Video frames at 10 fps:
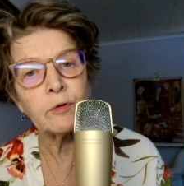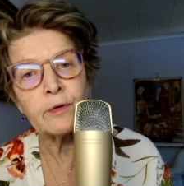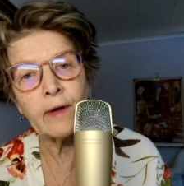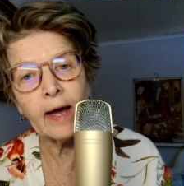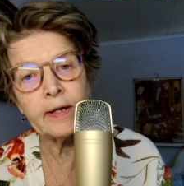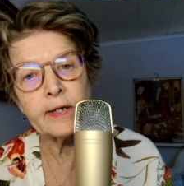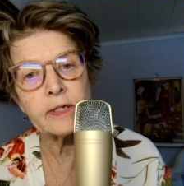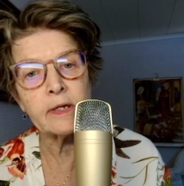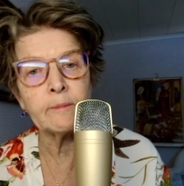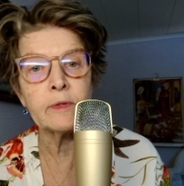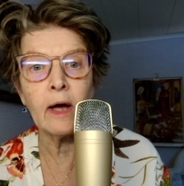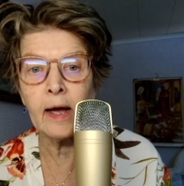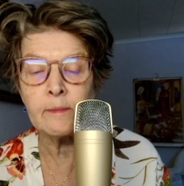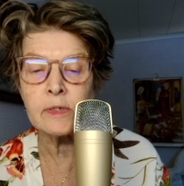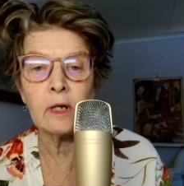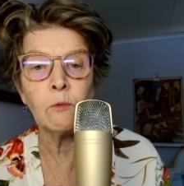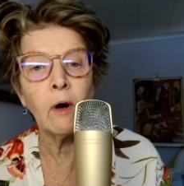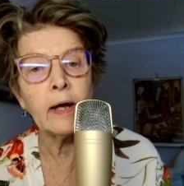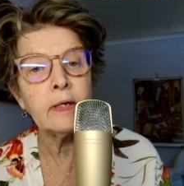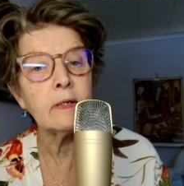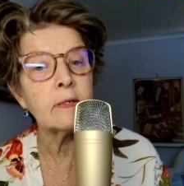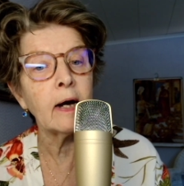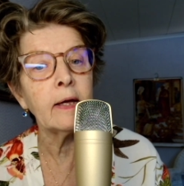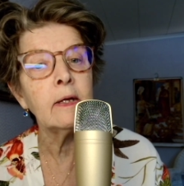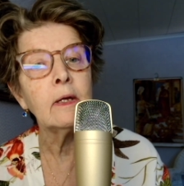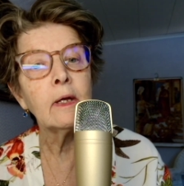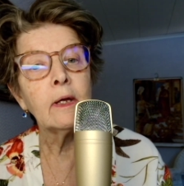tragic sometimes, and why didn't I